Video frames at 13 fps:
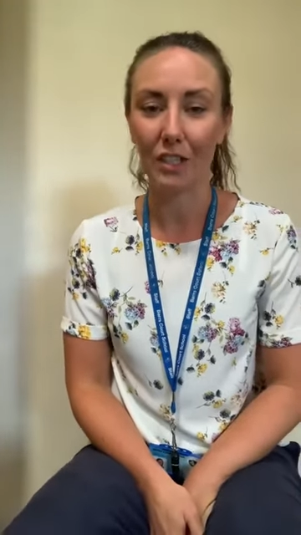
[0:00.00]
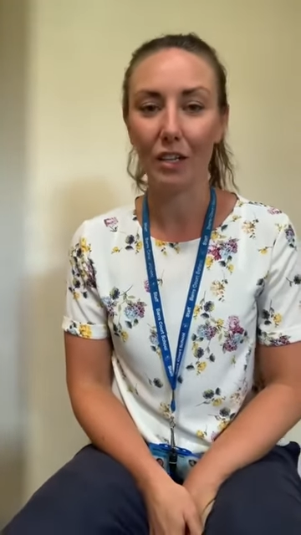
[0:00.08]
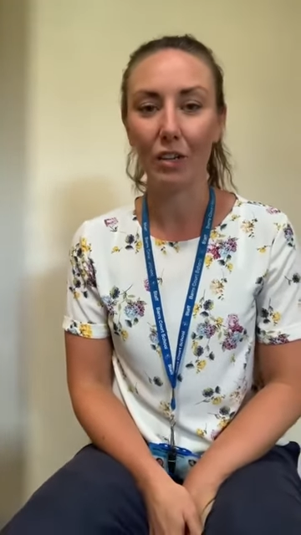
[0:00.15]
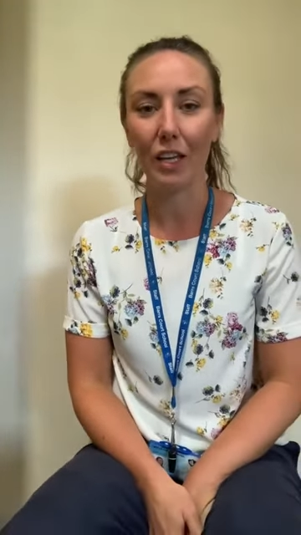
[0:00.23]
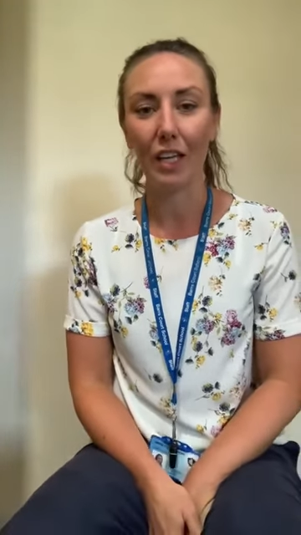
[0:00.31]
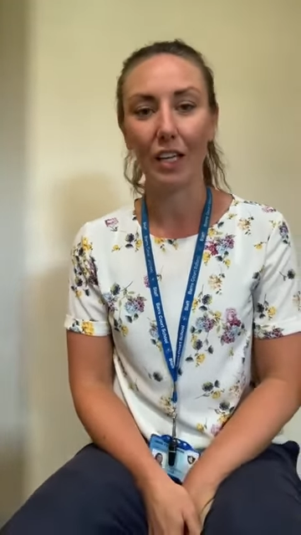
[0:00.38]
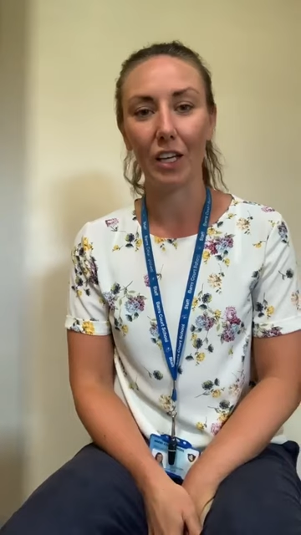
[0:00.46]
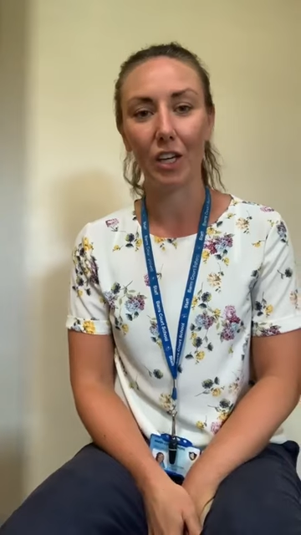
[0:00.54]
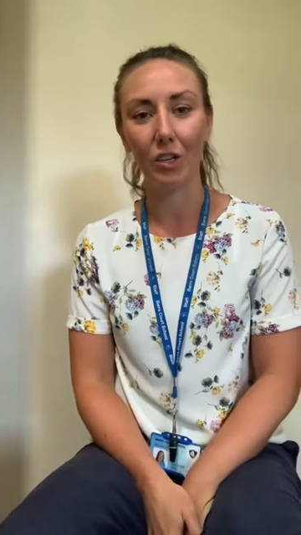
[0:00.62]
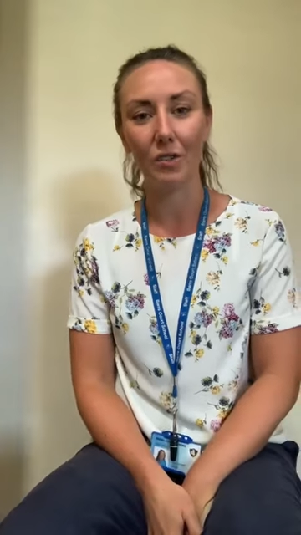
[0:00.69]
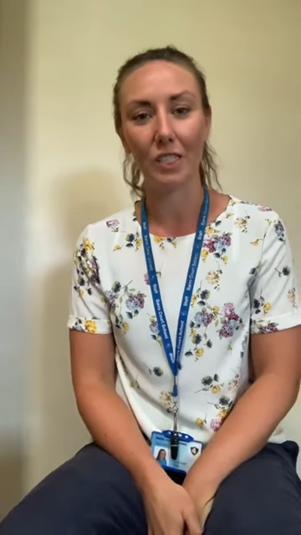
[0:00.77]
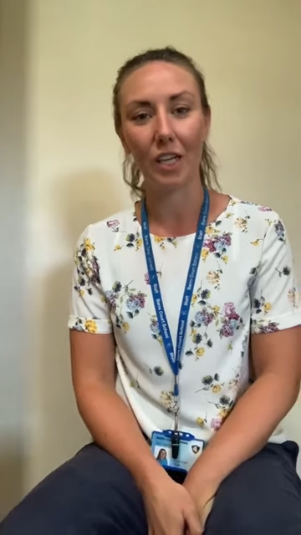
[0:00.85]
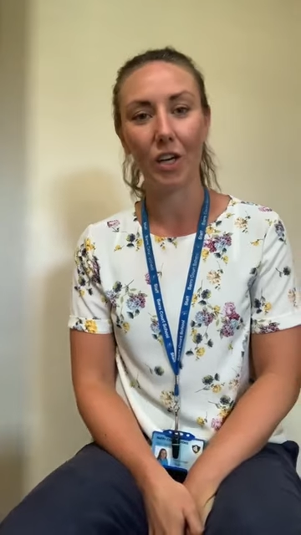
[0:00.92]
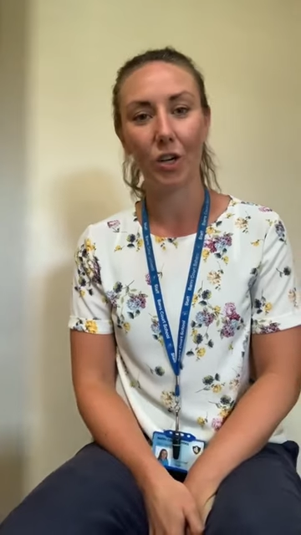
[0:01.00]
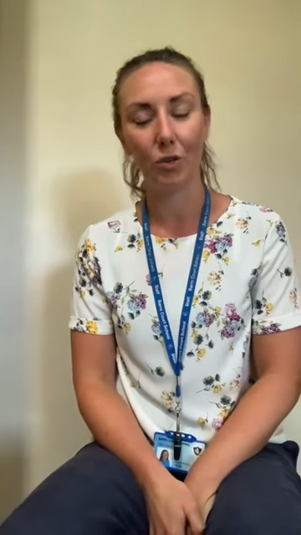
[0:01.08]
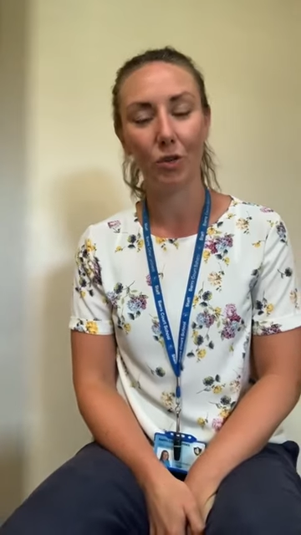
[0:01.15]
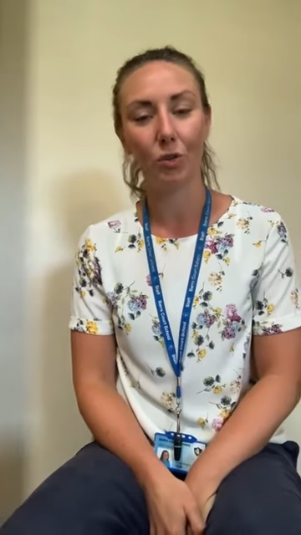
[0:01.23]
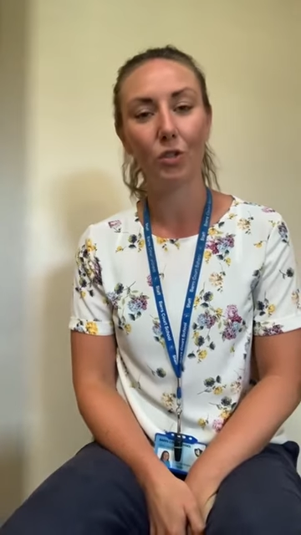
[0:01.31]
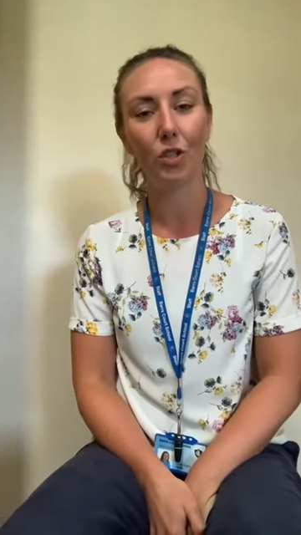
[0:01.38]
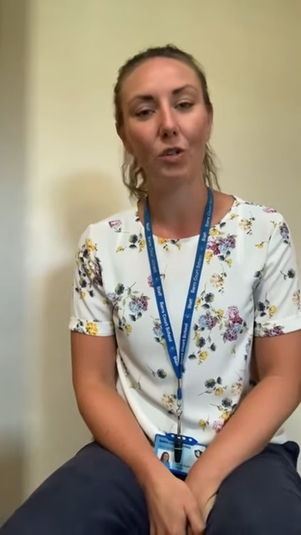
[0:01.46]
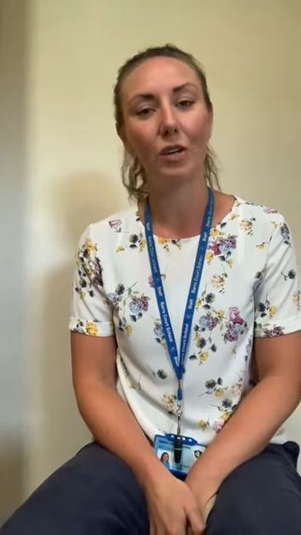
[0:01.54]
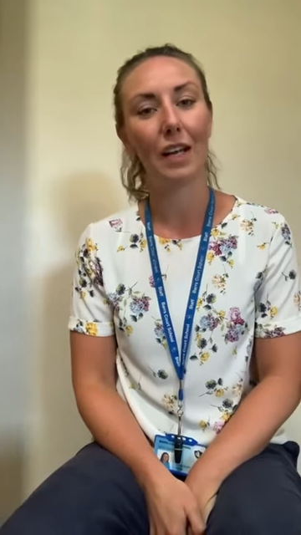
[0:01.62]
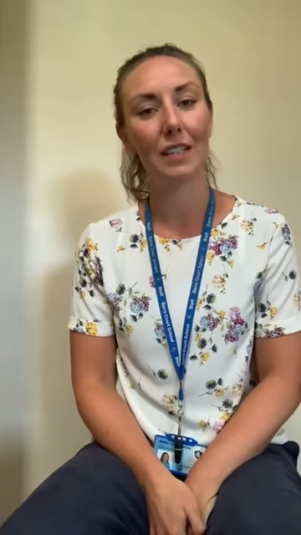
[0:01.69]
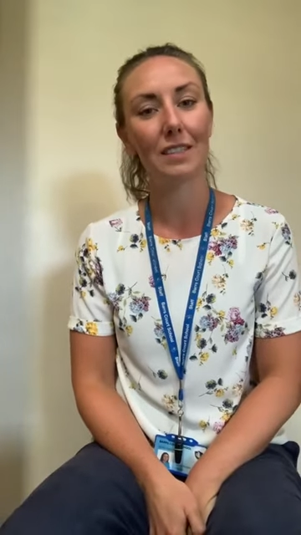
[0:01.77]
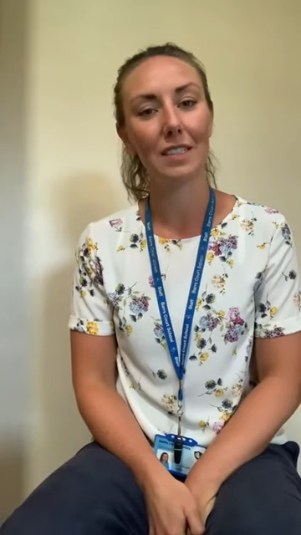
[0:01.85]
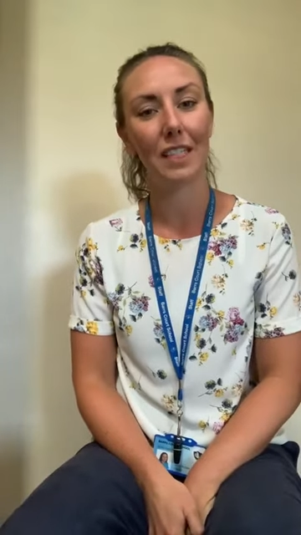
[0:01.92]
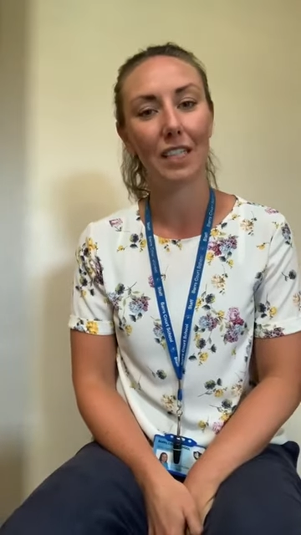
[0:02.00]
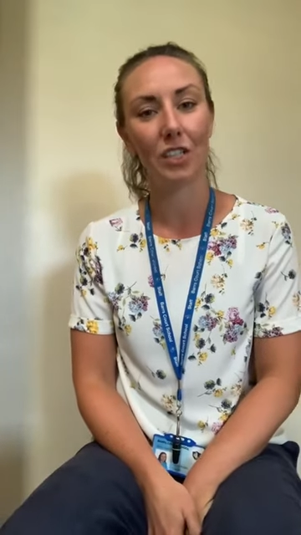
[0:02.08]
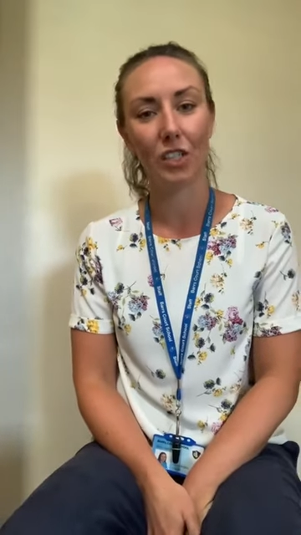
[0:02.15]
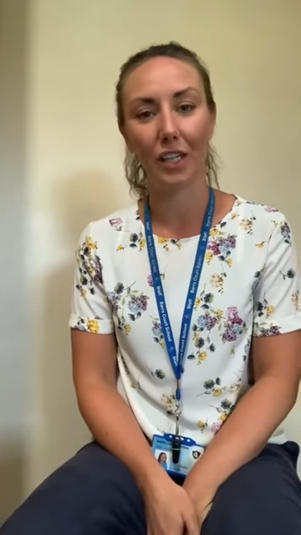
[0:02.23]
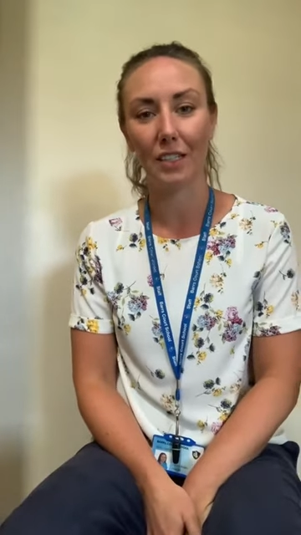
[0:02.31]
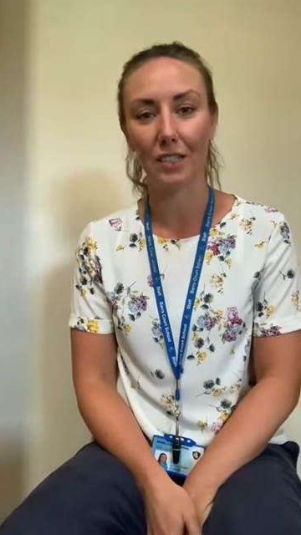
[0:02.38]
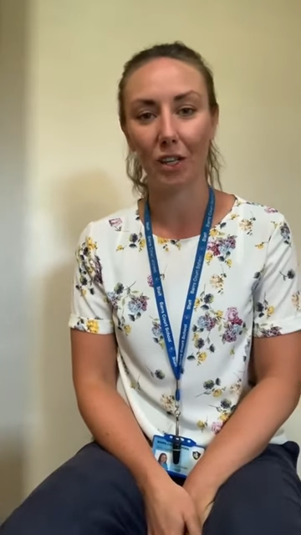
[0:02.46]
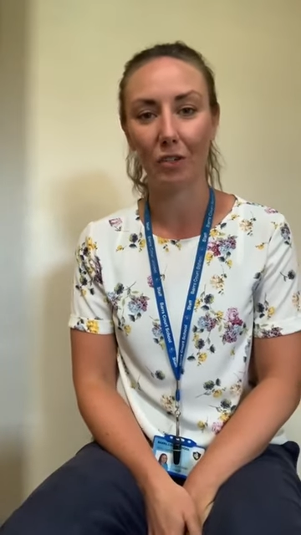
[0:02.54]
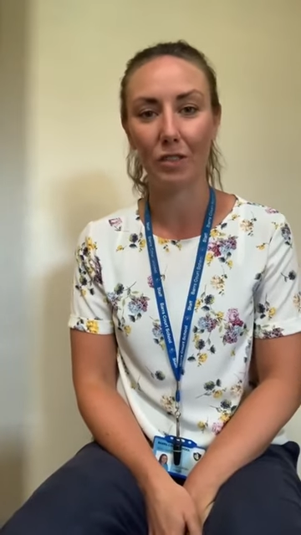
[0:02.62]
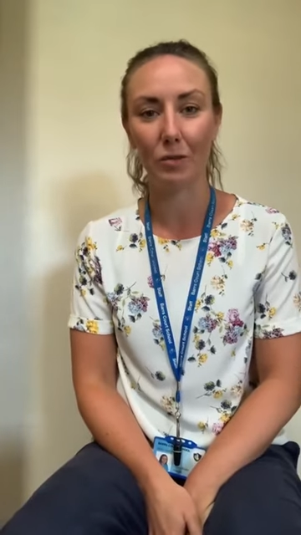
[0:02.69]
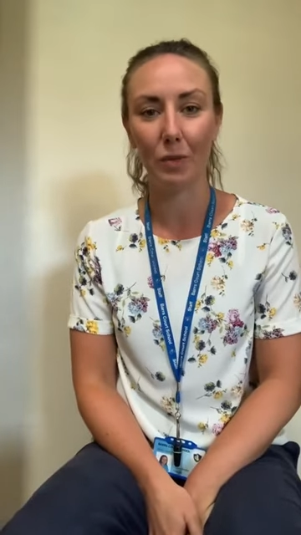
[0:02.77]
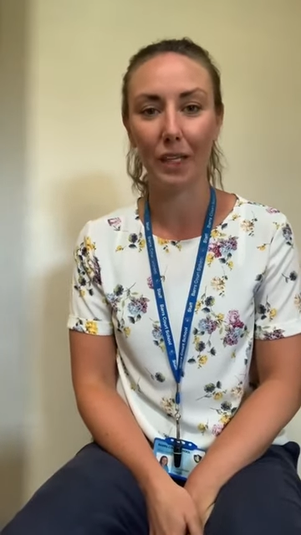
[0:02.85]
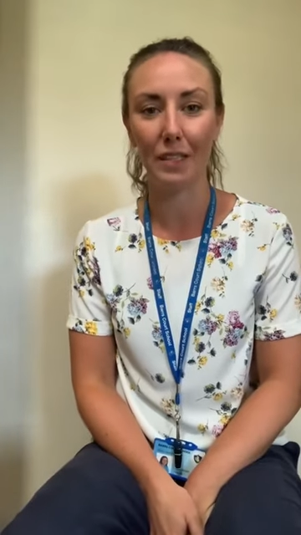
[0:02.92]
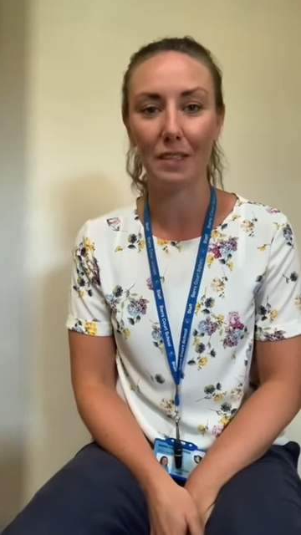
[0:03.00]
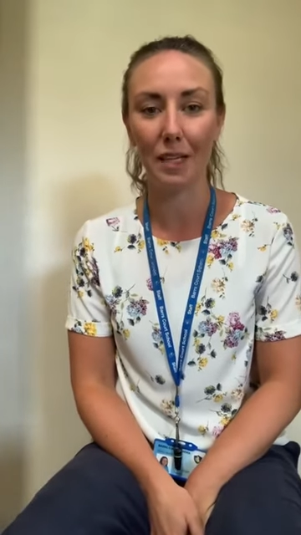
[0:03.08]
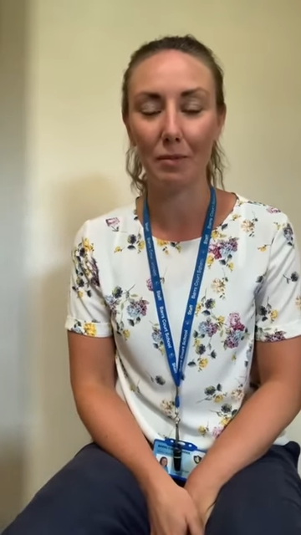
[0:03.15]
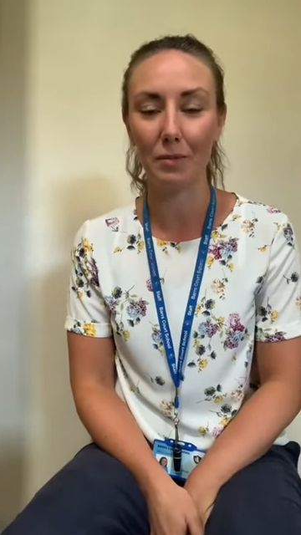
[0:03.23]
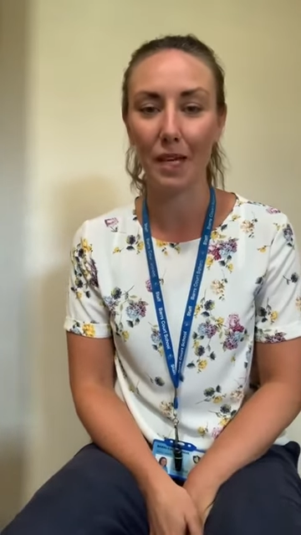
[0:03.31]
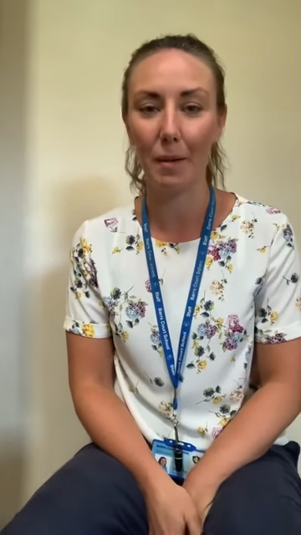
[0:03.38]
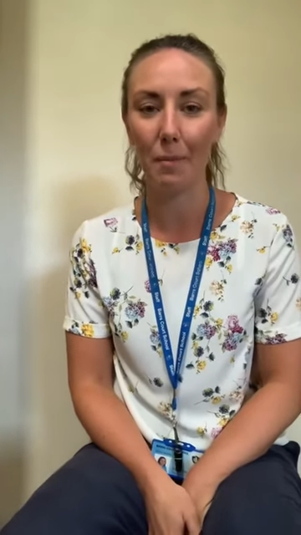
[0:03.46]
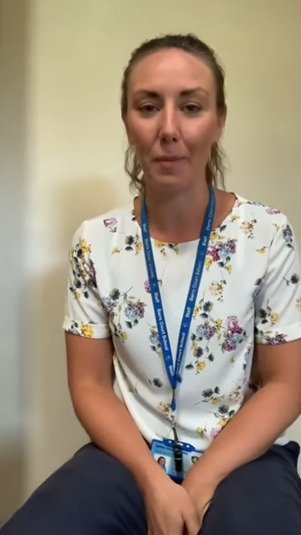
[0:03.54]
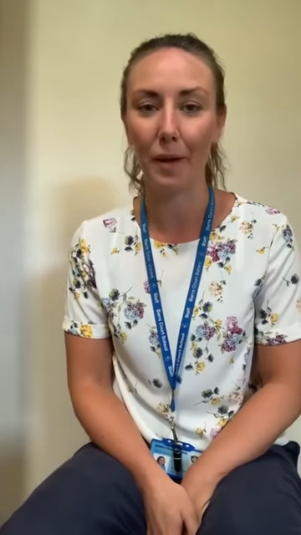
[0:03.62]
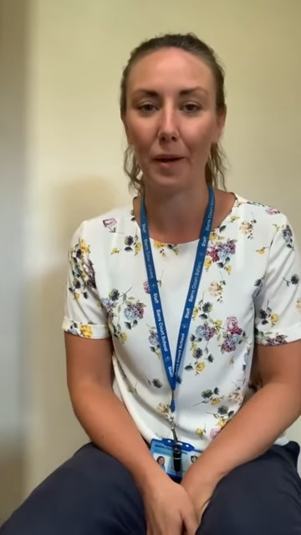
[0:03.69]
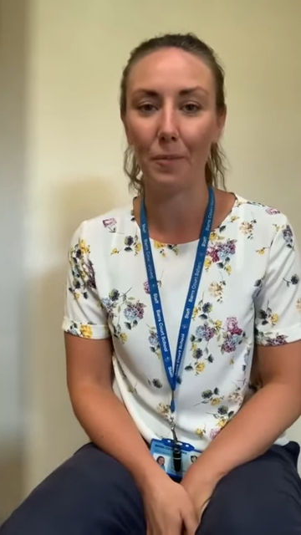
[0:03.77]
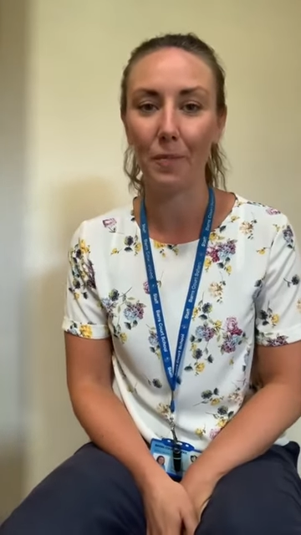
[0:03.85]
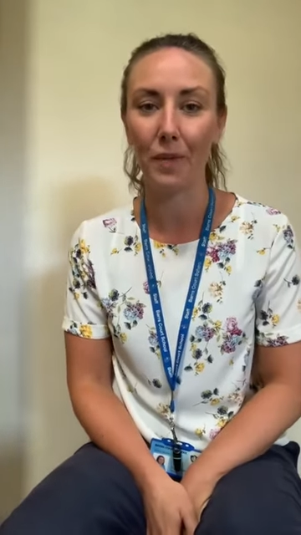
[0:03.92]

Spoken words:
including who your new class teacher is going to be in September,